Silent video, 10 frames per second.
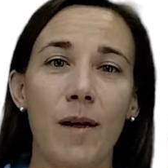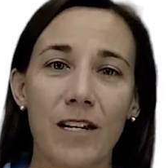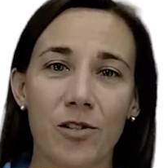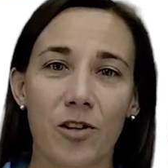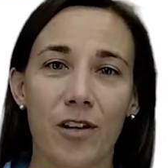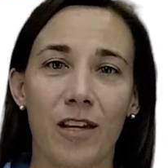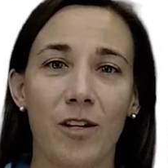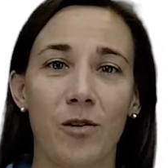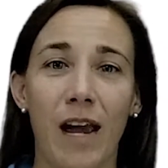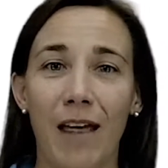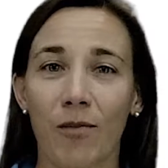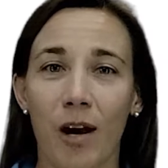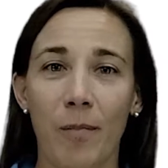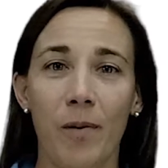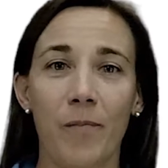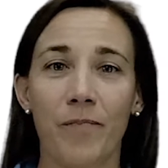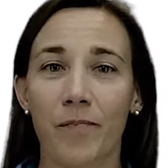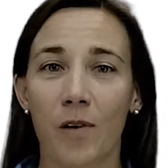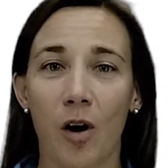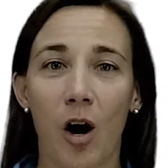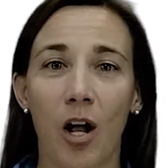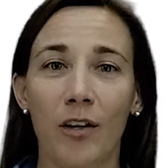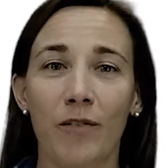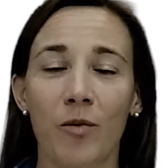Make sure that you gather up all